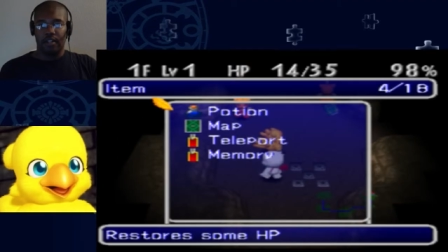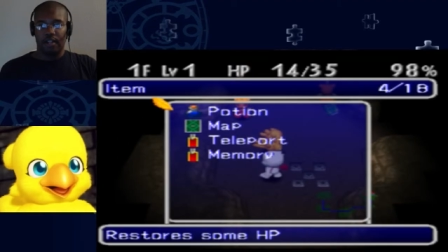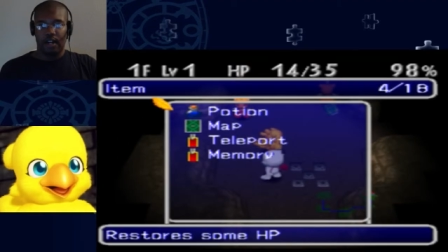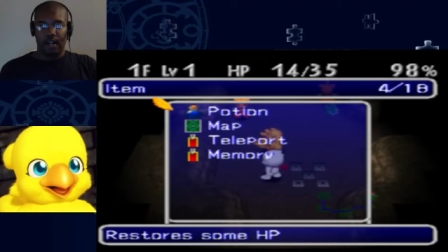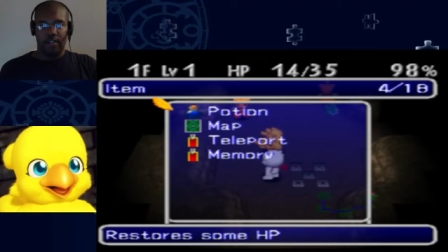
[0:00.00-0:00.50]

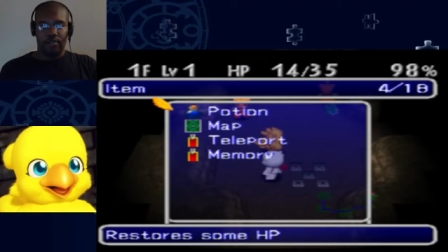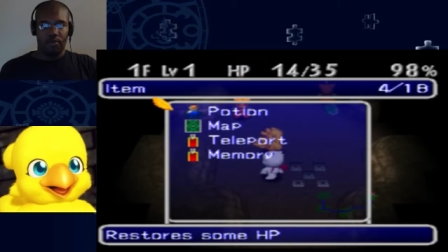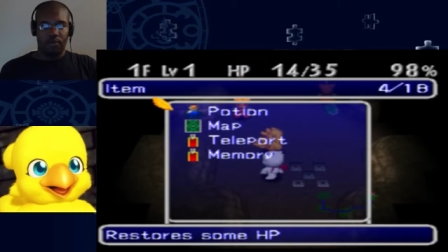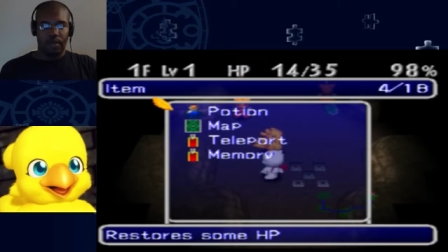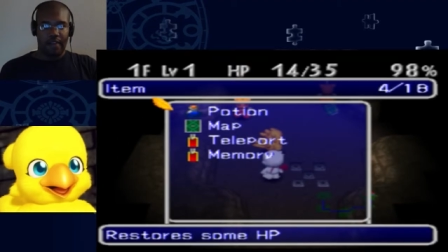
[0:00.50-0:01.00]

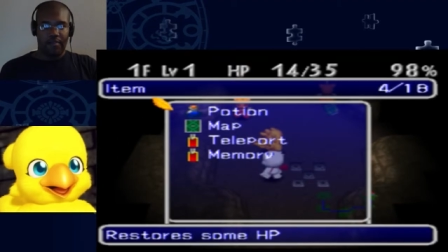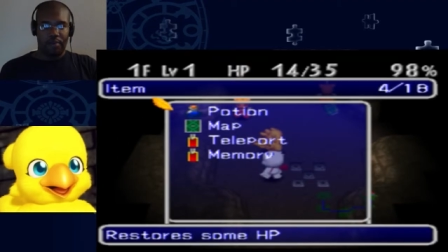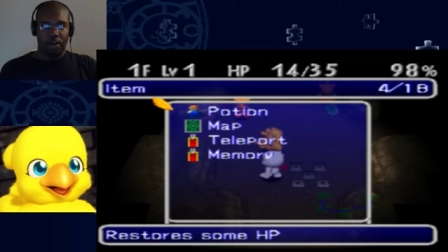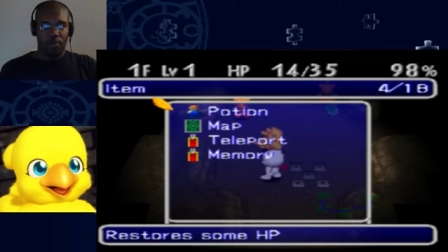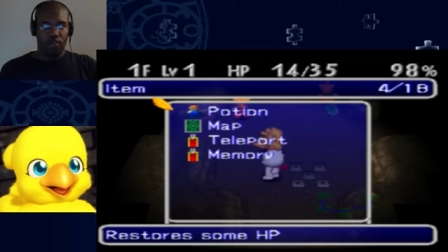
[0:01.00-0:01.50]
Items. We have a
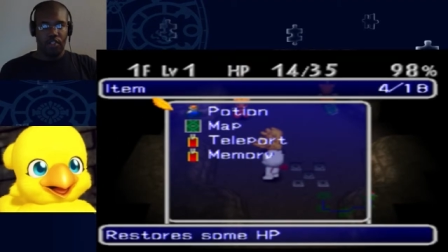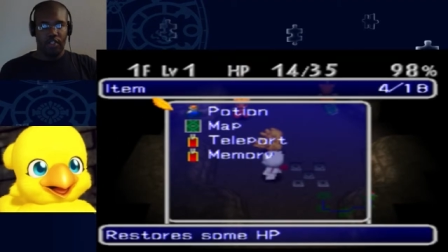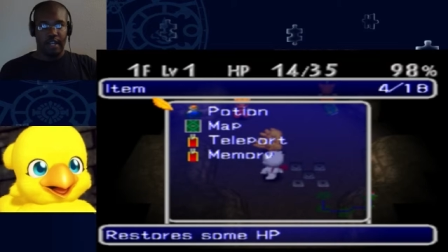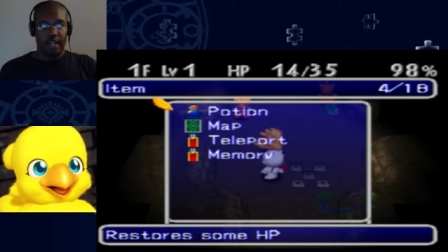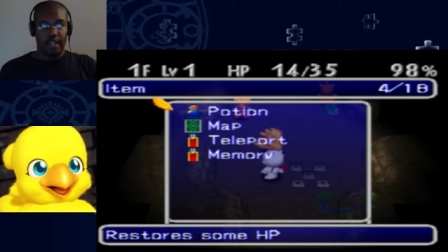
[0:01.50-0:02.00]

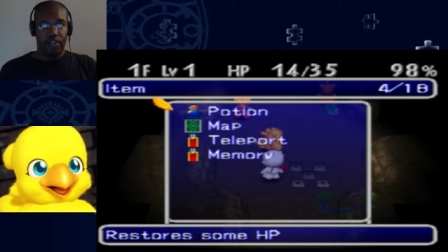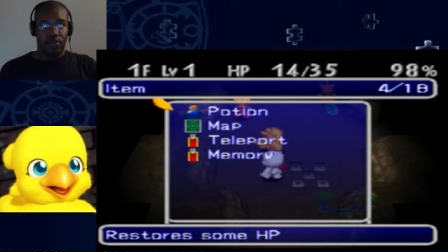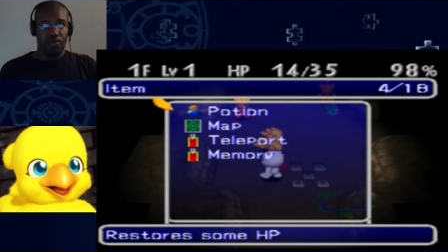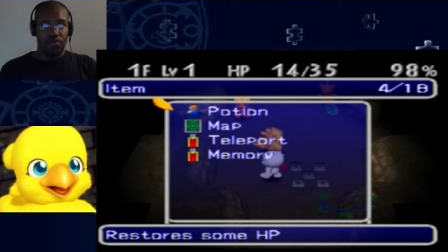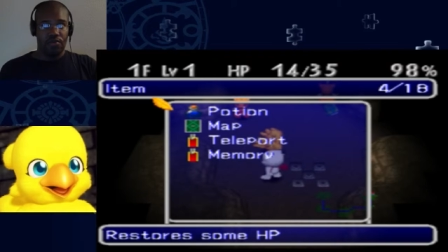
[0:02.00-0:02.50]
potion that
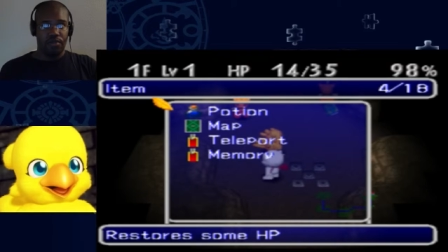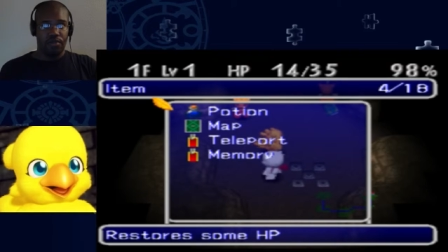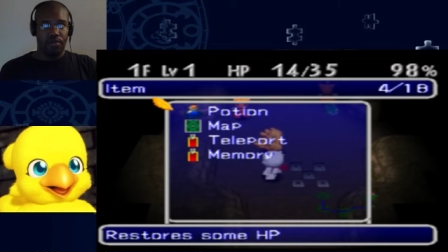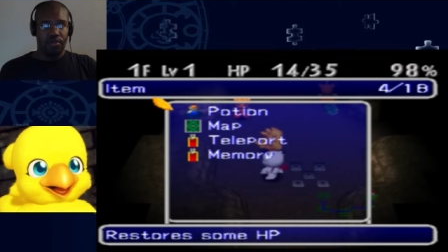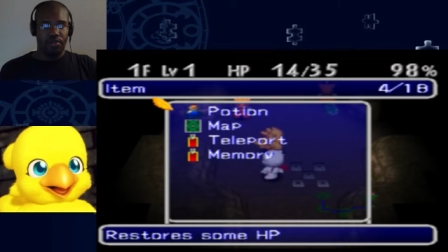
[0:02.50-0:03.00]

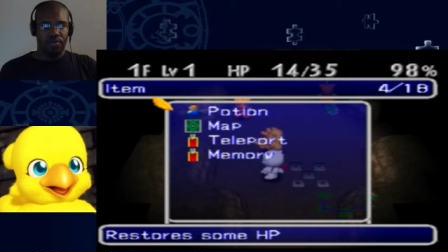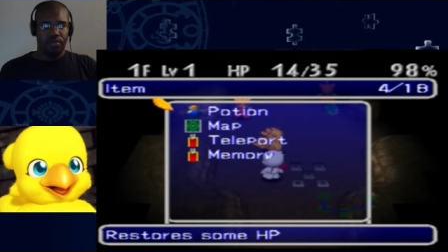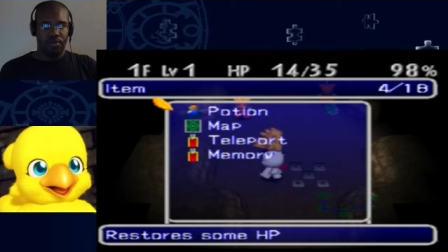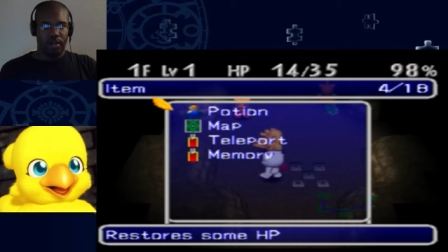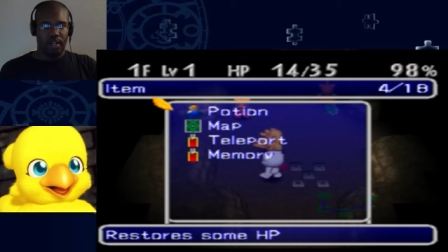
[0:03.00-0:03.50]
heals
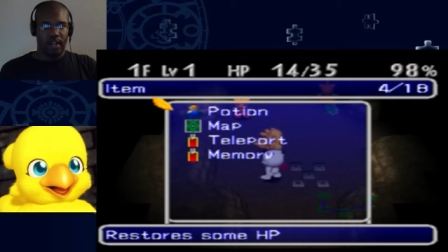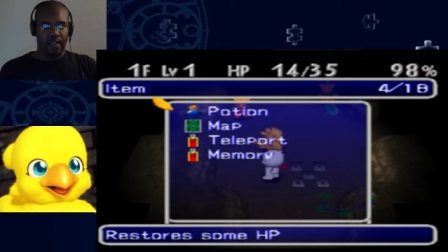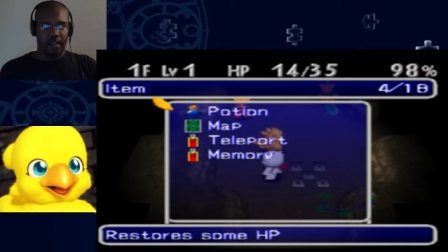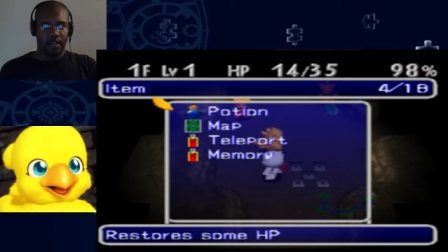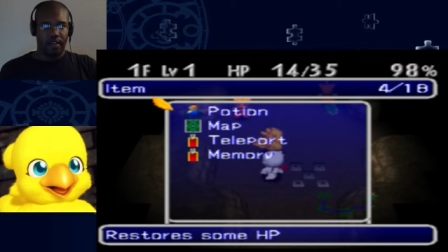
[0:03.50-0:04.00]
20, I
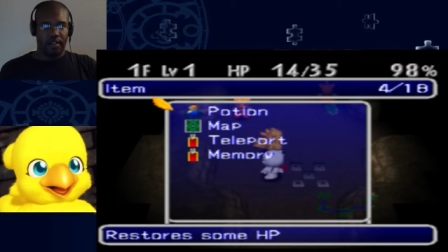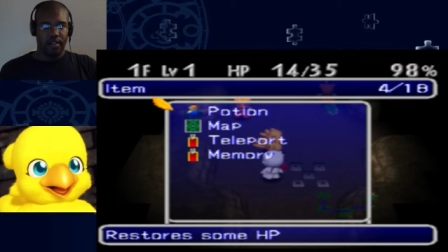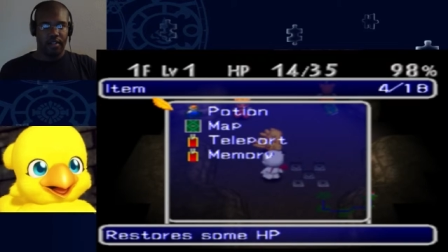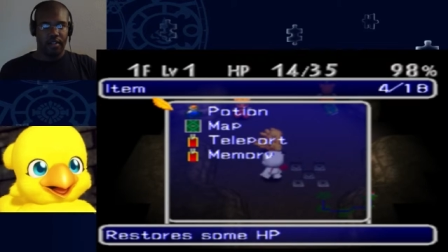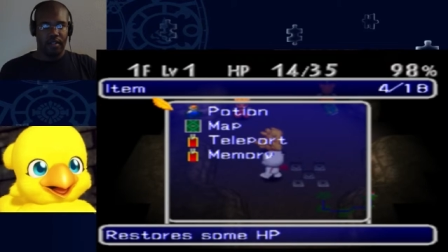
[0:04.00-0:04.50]
think.
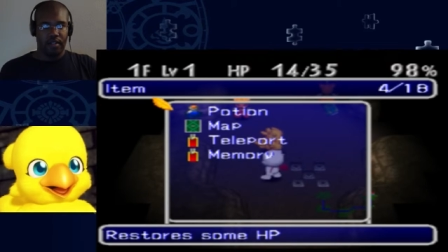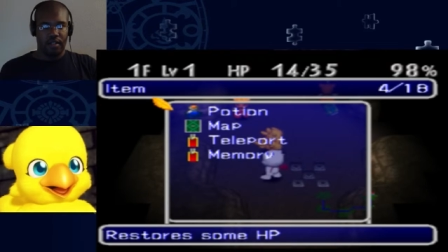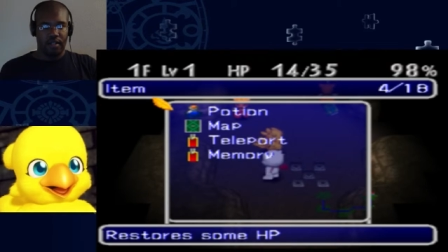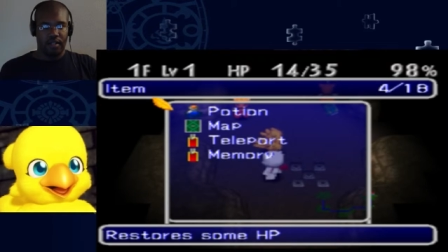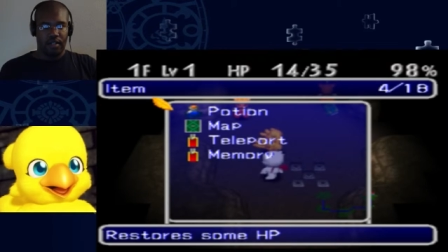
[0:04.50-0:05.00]

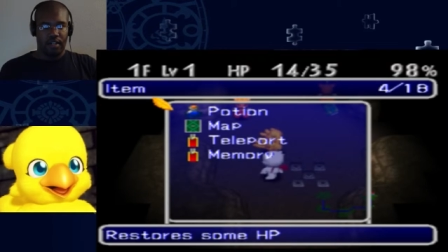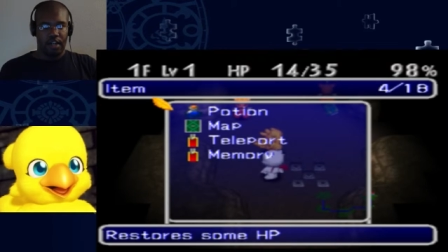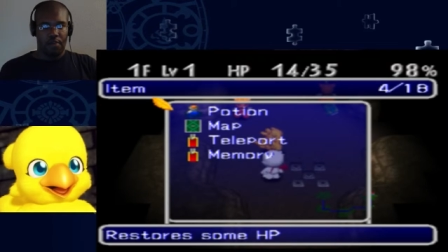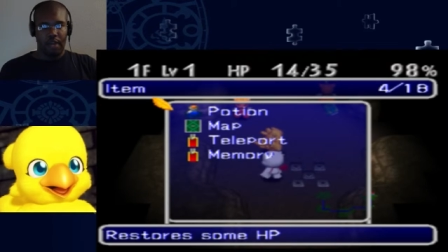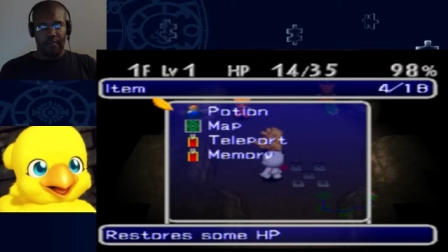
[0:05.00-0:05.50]

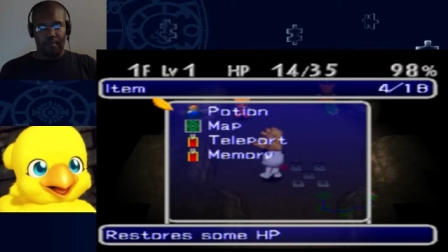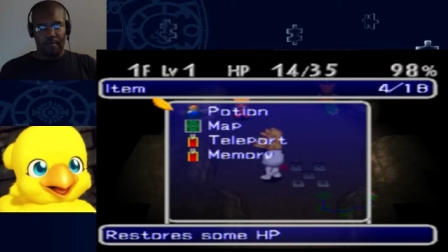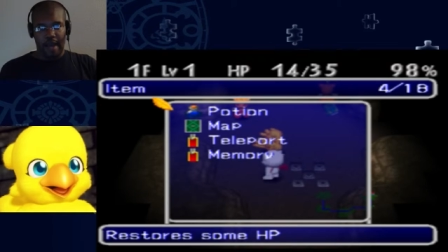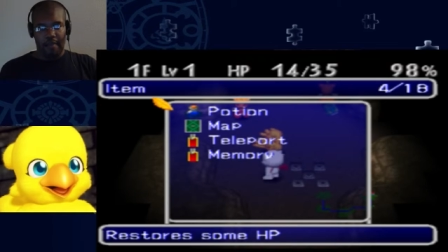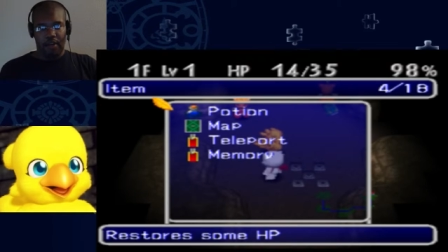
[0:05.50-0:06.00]
We have a
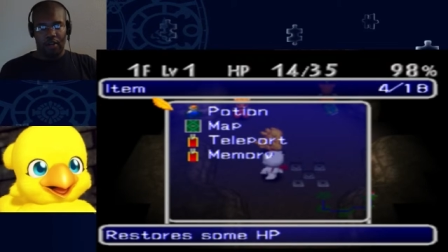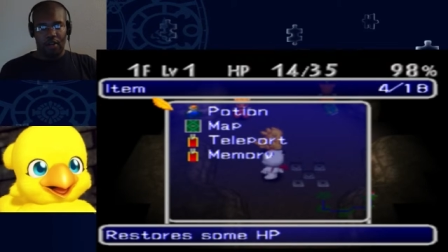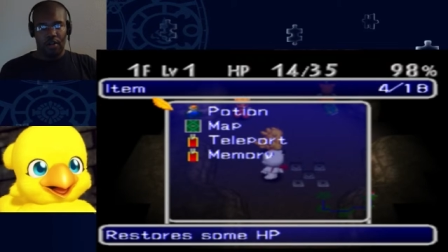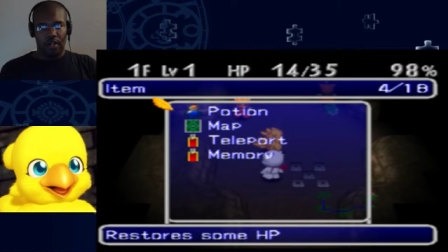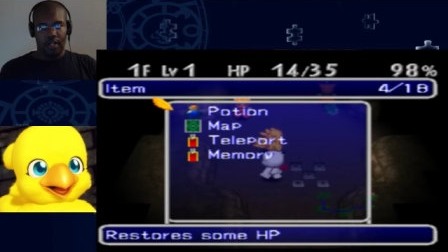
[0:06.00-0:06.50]
map
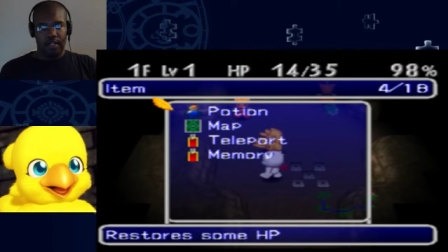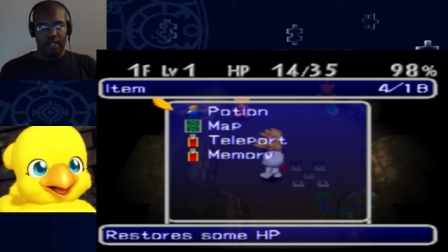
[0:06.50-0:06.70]
card,